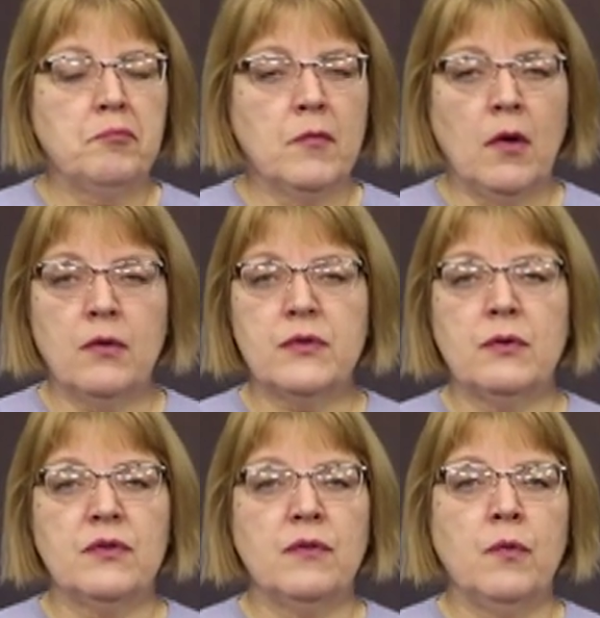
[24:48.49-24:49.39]
all
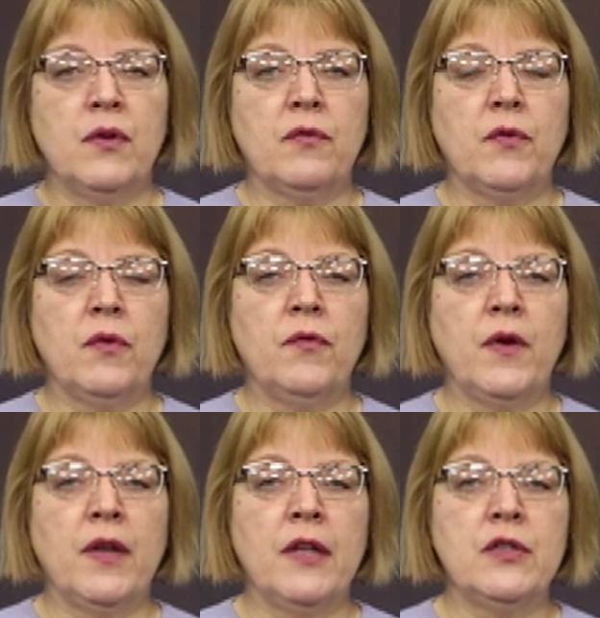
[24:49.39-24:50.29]
sorts of wonderful,
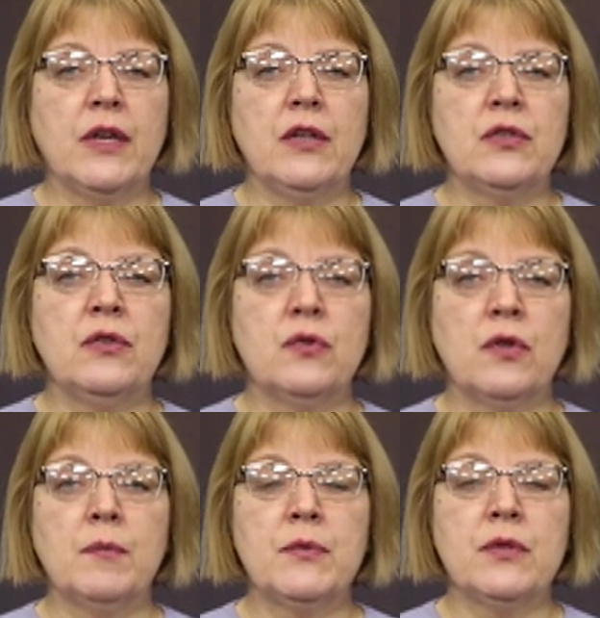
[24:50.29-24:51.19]
fun, educational
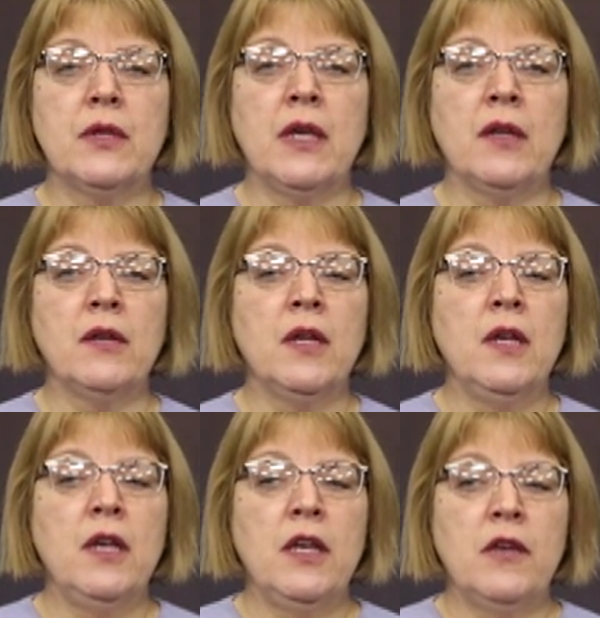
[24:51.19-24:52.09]
trips. And
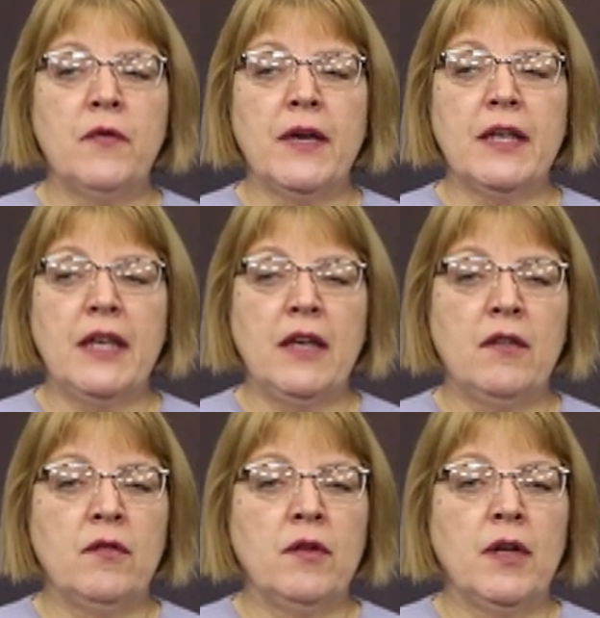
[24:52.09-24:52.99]
if I
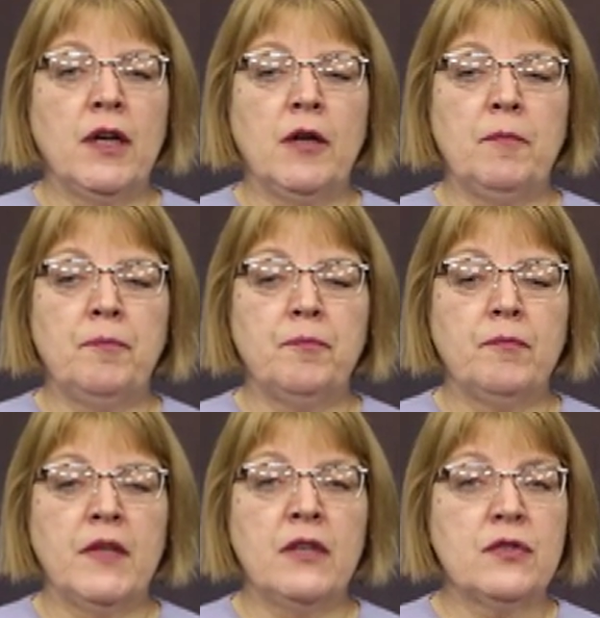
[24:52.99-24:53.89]
can um,
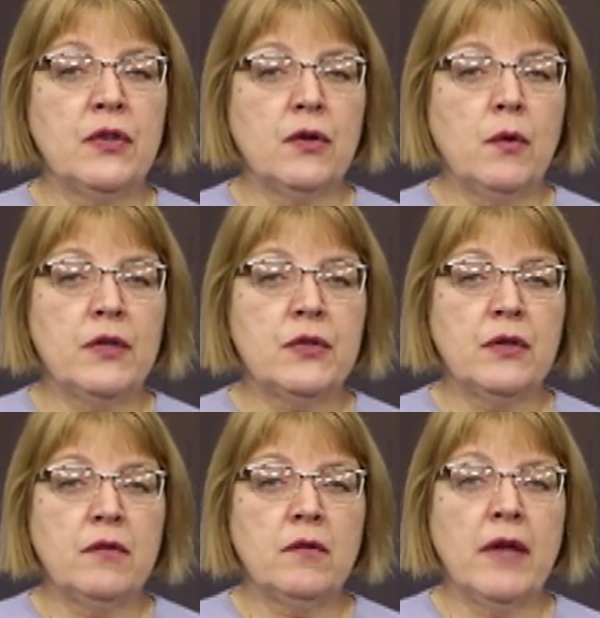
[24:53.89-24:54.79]
answer your
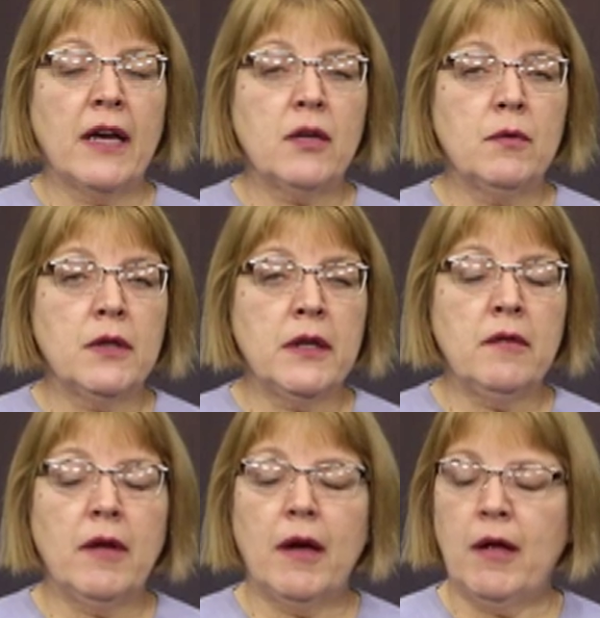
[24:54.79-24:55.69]
question accurately,
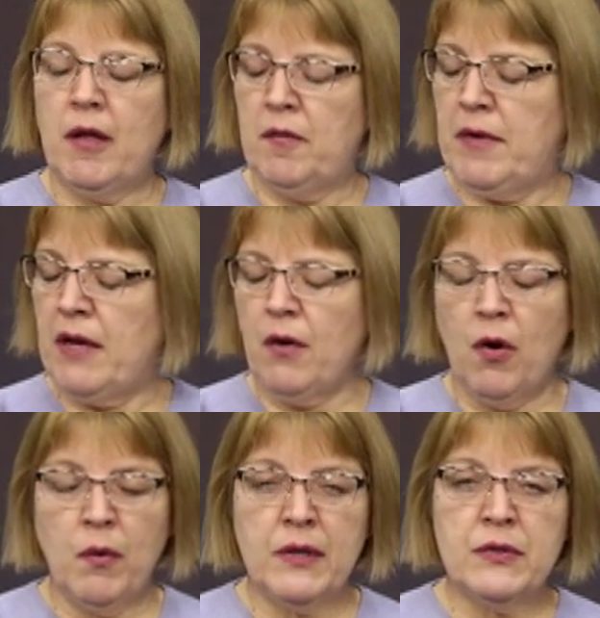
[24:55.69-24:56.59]
um, I
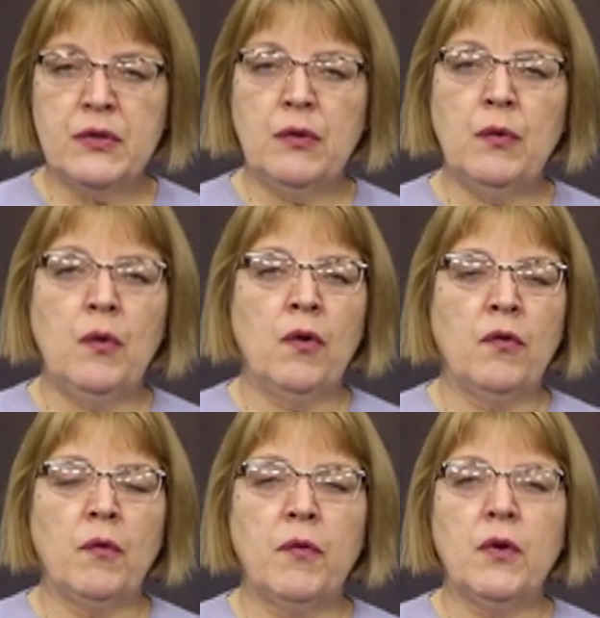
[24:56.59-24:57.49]
always do or
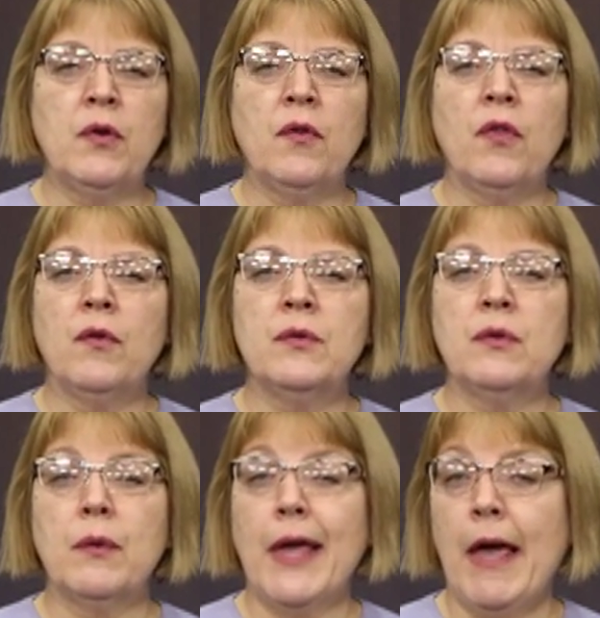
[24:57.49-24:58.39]
refer you to those
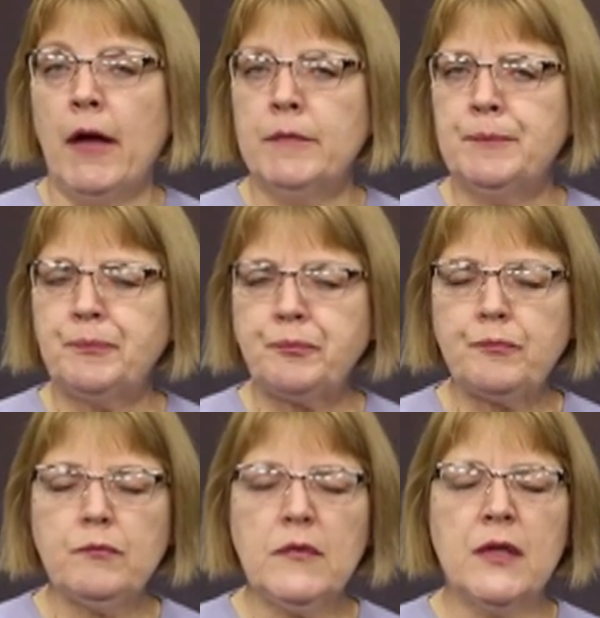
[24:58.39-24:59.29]
who can.
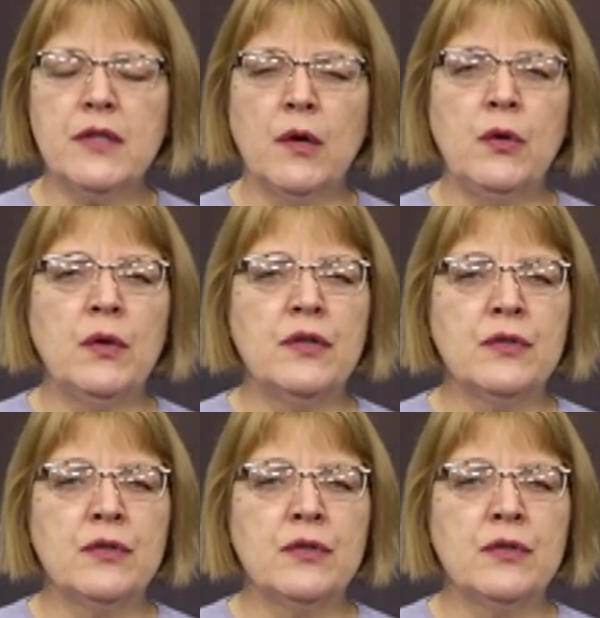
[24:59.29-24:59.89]
So you can